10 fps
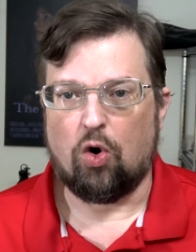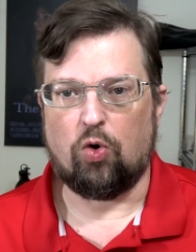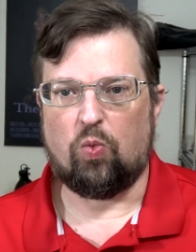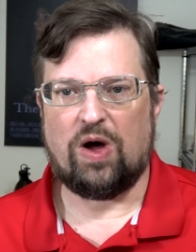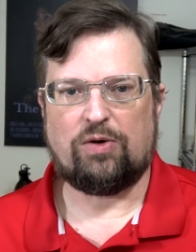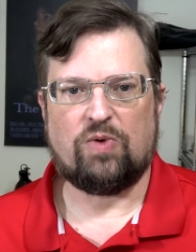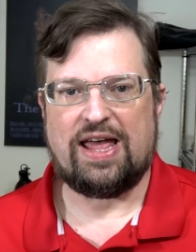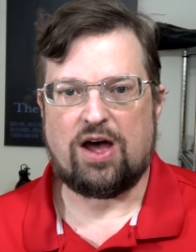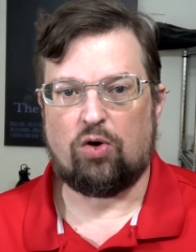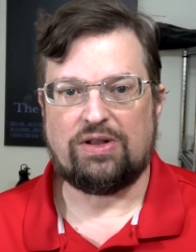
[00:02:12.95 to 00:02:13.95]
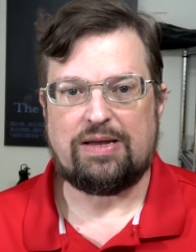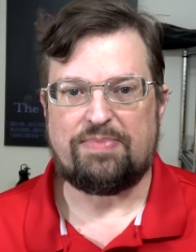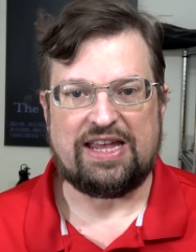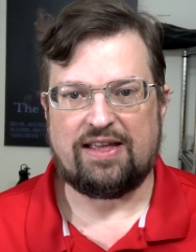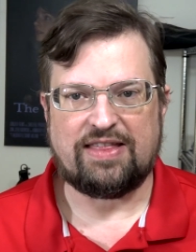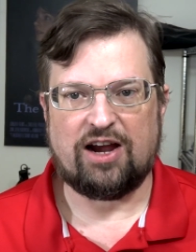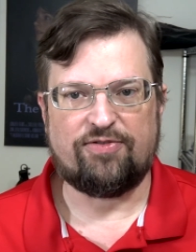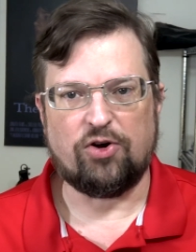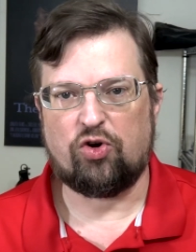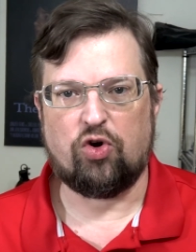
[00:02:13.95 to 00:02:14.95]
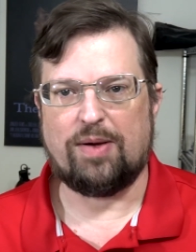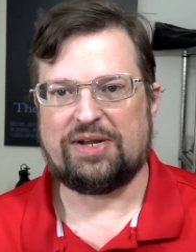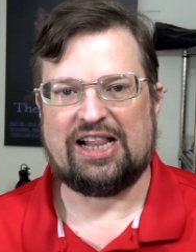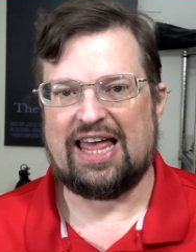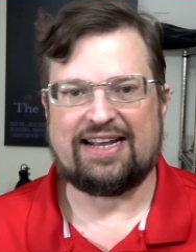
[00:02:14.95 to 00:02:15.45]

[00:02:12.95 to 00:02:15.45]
or one way only being there for criminal